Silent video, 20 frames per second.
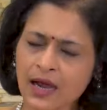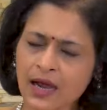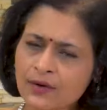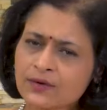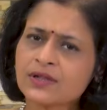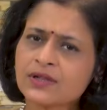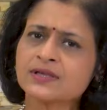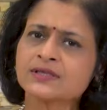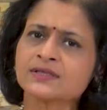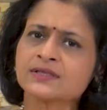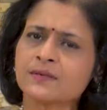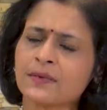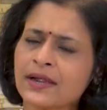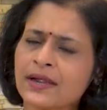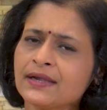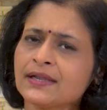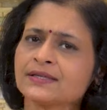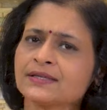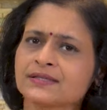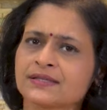How does,
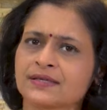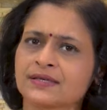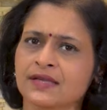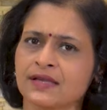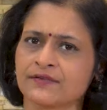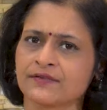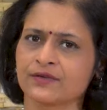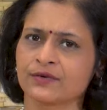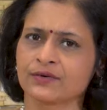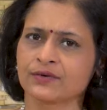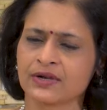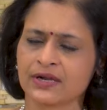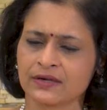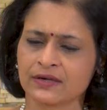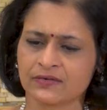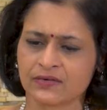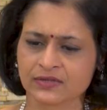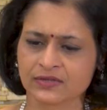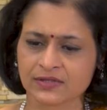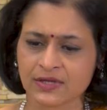why does it give you
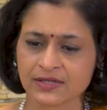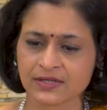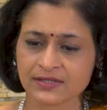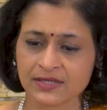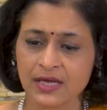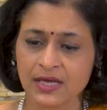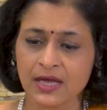great results?